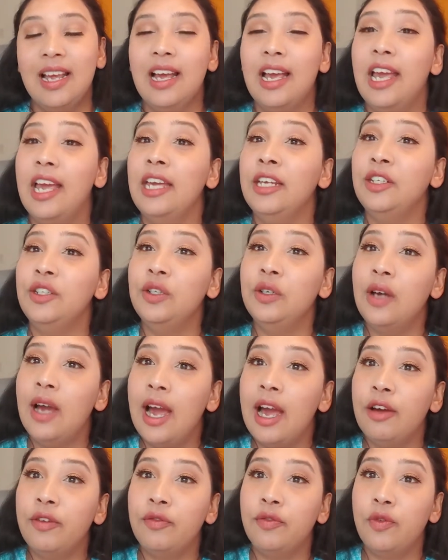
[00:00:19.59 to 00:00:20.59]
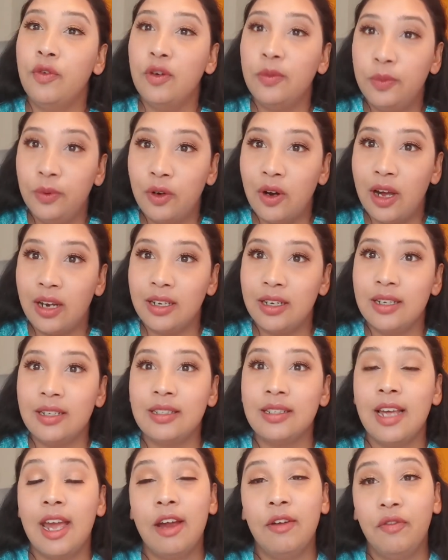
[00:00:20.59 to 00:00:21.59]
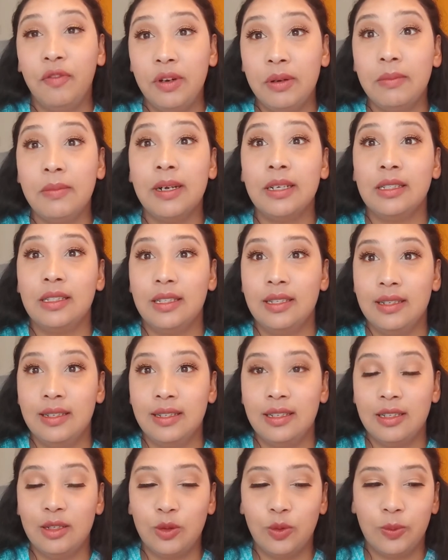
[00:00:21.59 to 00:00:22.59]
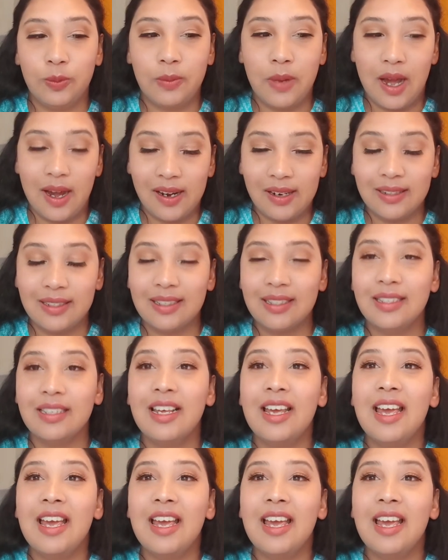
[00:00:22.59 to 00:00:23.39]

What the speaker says: And you have four products every month in this box.